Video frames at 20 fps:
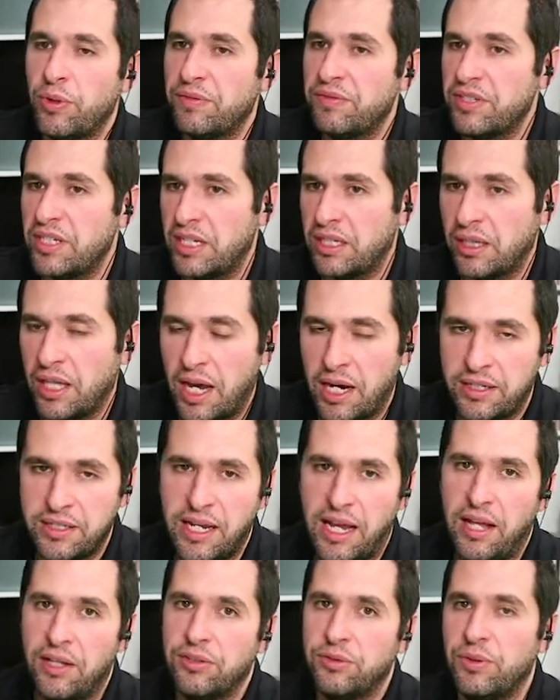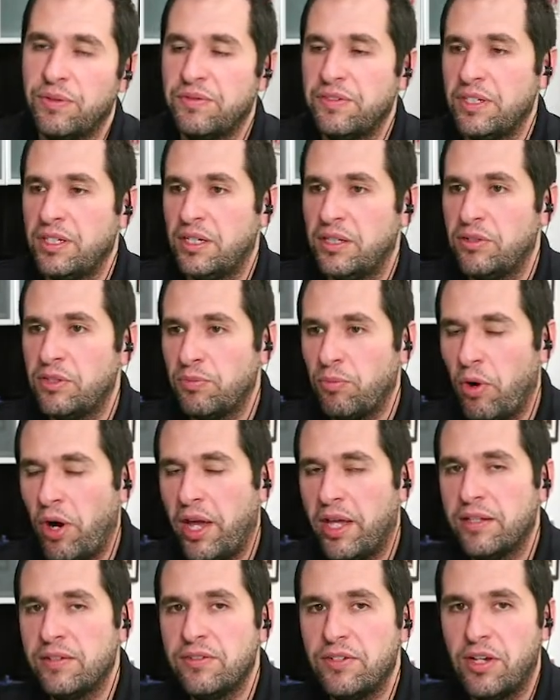We've seen lockdowns, we've seen
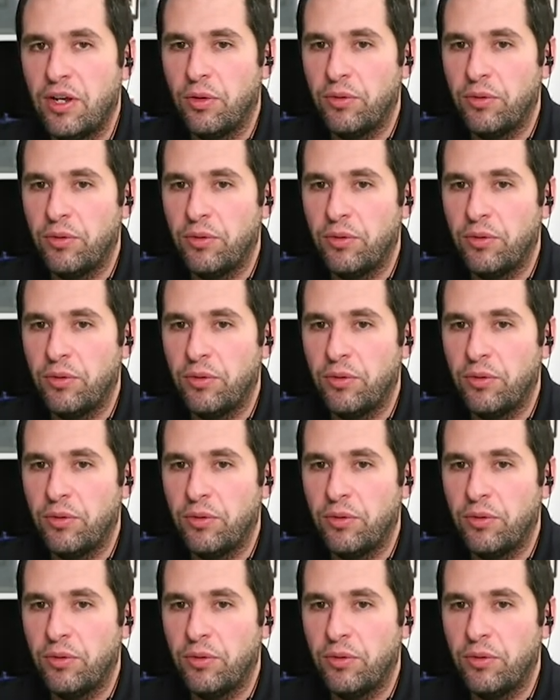spreads.